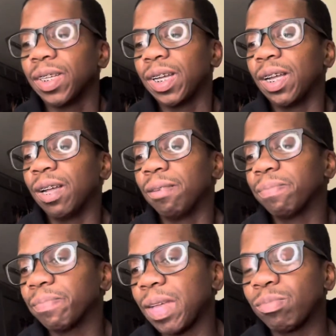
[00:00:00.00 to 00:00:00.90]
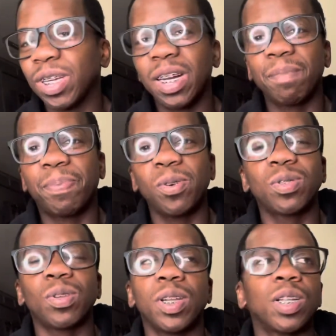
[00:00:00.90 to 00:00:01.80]
I'm trying to
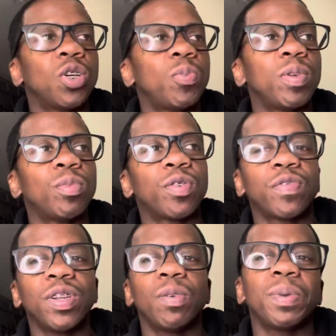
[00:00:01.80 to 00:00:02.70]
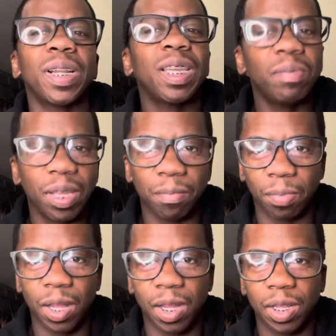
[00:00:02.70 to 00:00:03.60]
post on there a little bit more frequent, but I keep getting
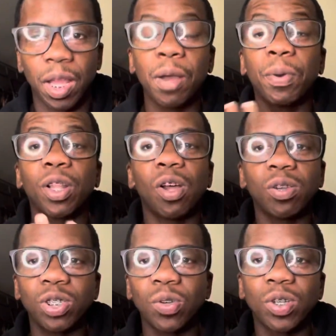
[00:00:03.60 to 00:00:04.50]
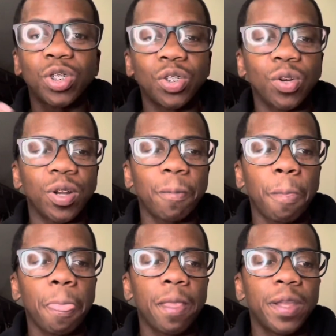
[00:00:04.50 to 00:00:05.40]
blocked. But long story short,
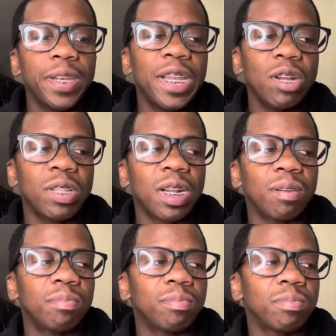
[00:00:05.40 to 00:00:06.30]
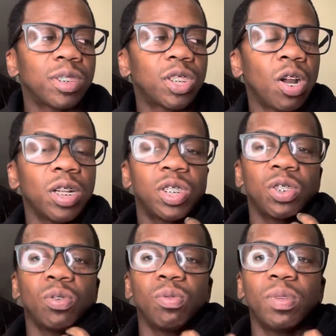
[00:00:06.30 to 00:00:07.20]
now that I'm starting
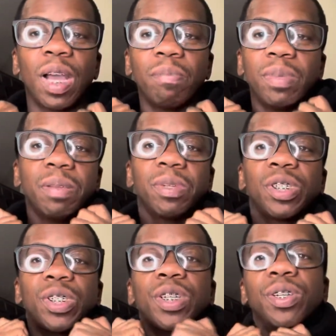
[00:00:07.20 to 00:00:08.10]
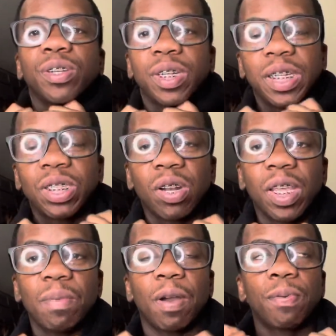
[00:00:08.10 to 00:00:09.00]
to not be misgendered and they starting
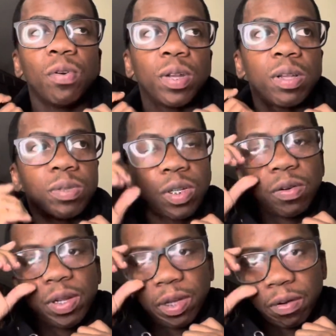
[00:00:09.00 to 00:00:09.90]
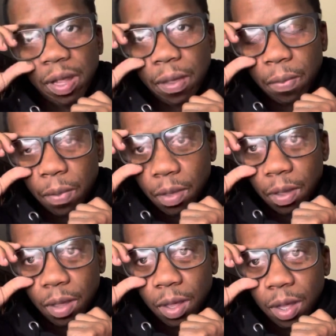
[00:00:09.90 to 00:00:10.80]
to get my pronouns correct, right?
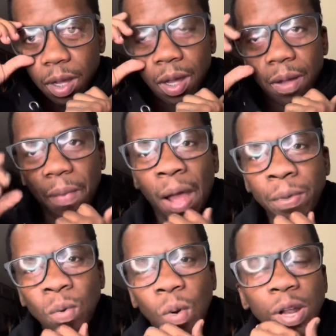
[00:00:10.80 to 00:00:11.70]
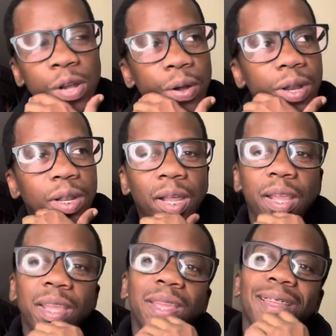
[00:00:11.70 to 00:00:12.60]
I be wondering, like,